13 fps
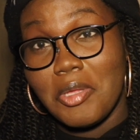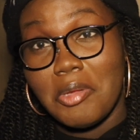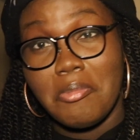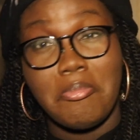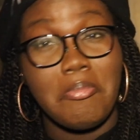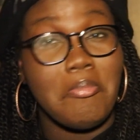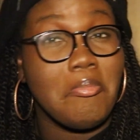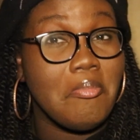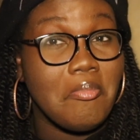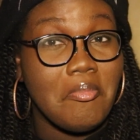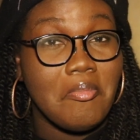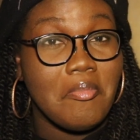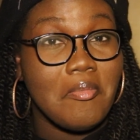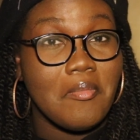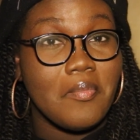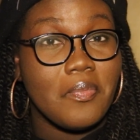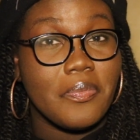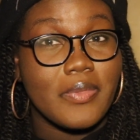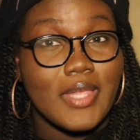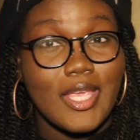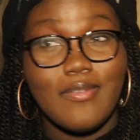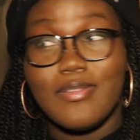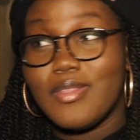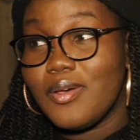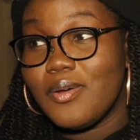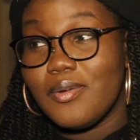me.
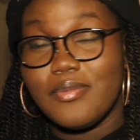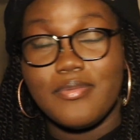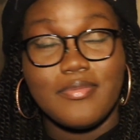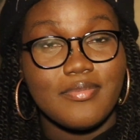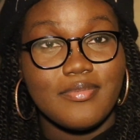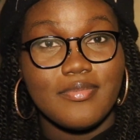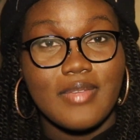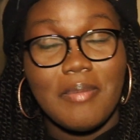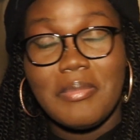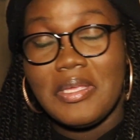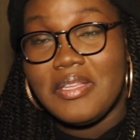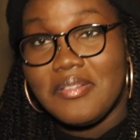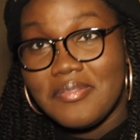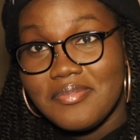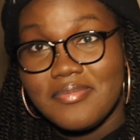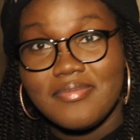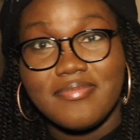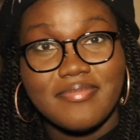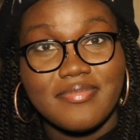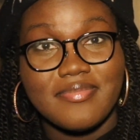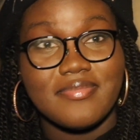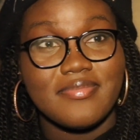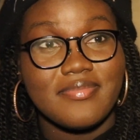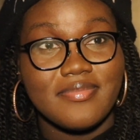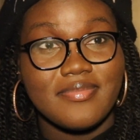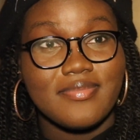Even though, I mean,
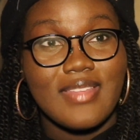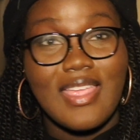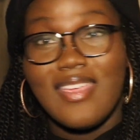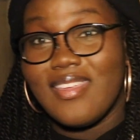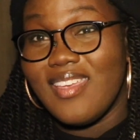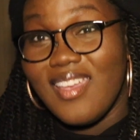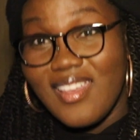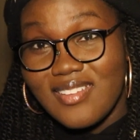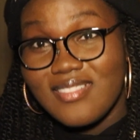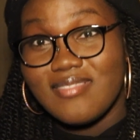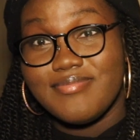yeah.